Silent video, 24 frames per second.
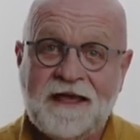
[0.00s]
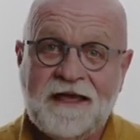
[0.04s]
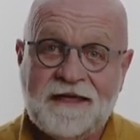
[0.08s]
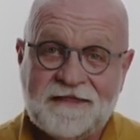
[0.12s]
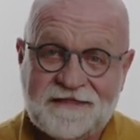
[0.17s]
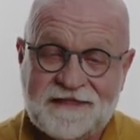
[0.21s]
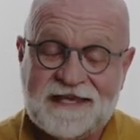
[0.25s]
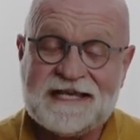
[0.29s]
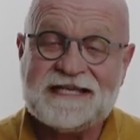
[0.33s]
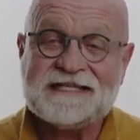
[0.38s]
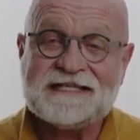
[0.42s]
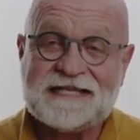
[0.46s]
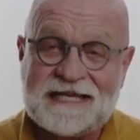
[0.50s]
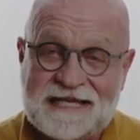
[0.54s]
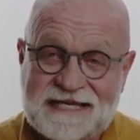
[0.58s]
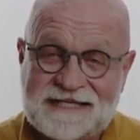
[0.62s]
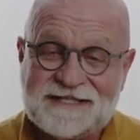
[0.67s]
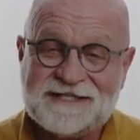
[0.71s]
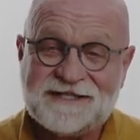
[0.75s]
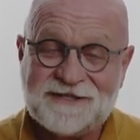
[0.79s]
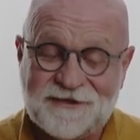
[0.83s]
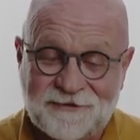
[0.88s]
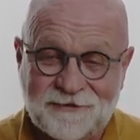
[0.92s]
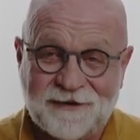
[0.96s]
this
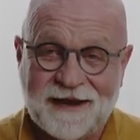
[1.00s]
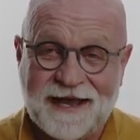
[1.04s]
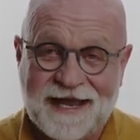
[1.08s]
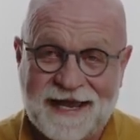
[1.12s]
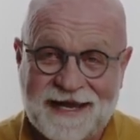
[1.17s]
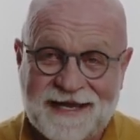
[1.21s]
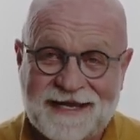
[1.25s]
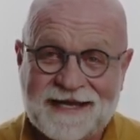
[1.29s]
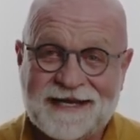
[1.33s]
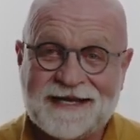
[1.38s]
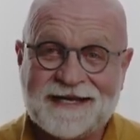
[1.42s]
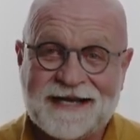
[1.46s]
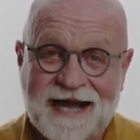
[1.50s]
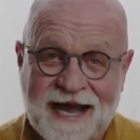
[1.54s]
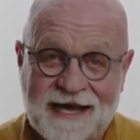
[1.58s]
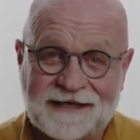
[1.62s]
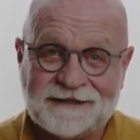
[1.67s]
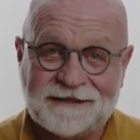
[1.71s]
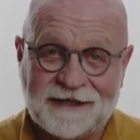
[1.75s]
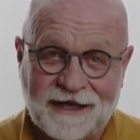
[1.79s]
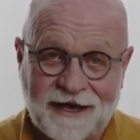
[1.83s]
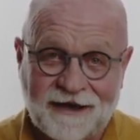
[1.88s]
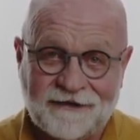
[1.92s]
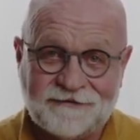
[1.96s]
is the way
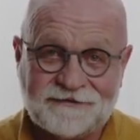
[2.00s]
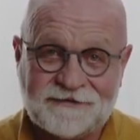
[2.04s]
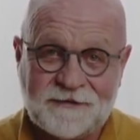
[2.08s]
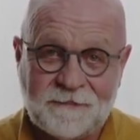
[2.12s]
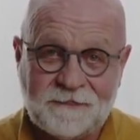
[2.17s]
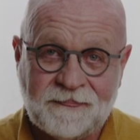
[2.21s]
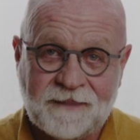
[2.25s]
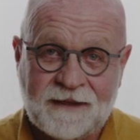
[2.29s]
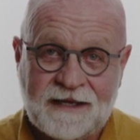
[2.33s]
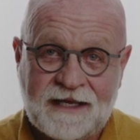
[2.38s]
God loves.